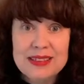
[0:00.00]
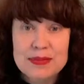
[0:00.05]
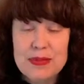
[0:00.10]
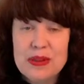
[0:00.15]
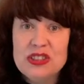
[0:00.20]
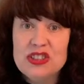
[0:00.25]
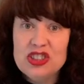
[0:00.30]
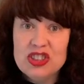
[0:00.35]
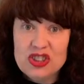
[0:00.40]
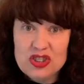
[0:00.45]

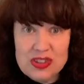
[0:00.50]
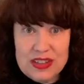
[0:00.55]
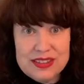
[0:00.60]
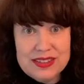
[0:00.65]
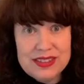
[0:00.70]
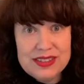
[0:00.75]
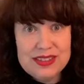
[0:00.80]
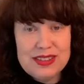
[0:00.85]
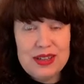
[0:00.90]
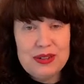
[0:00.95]
bunch of
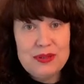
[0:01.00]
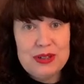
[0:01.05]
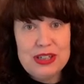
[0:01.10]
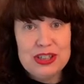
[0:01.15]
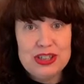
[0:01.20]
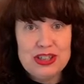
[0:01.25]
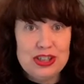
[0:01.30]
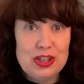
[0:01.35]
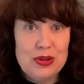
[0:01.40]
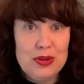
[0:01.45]
dresses I'm going to
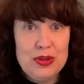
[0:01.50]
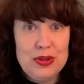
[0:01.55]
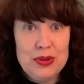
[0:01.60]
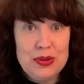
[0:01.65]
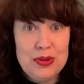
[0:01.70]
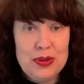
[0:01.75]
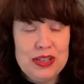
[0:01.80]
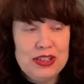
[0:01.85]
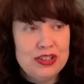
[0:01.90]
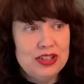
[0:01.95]
show you
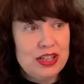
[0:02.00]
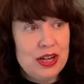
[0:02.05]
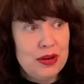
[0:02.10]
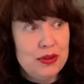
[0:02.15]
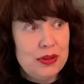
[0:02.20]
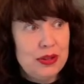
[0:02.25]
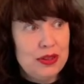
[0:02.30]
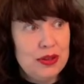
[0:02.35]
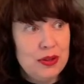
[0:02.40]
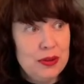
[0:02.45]
and share
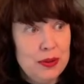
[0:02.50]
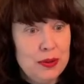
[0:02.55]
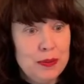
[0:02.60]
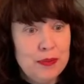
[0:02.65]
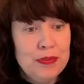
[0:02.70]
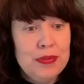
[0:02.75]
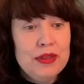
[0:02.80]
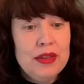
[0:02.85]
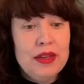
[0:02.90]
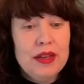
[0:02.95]
with you
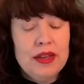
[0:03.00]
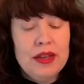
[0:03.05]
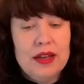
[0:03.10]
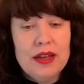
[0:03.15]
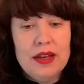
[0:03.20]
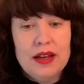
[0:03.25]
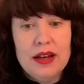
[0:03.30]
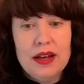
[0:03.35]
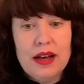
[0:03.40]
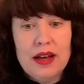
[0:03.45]

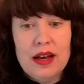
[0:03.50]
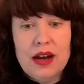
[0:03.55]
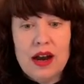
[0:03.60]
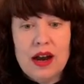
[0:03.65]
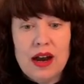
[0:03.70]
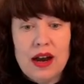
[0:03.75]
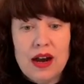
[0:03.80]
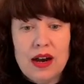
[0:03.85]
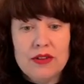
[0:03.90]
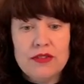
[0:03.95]

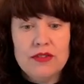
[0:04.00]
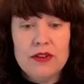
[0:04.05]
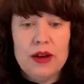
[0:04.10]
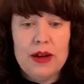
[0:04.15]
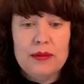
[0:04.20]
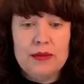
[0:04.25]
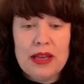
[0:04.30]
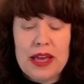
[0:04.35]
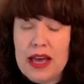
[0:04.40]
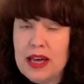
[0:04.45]
are from
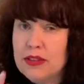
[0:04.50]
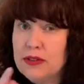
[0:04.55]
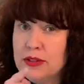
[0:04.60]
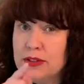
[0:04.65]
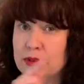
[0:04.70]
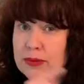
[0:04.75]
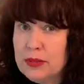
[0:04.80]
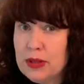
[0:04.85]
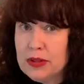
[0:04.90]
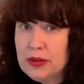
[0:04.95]
Catherine's
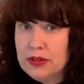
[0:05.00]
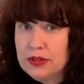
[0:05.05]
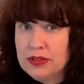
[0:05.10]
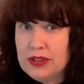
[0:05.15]
mother's